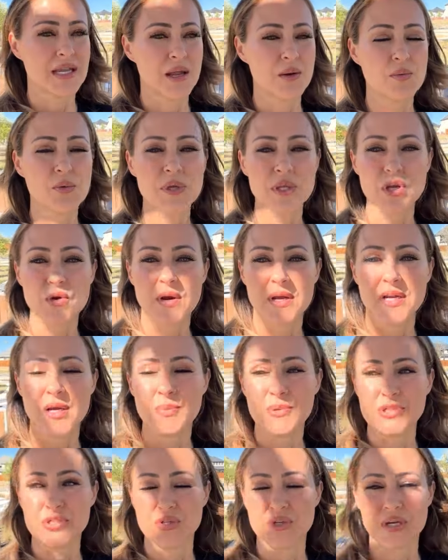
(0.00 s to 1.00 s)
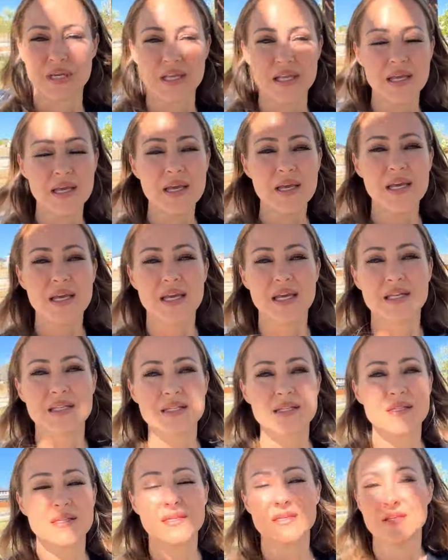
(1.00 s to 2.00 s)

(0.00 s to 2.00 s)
a really great opportunity. It's,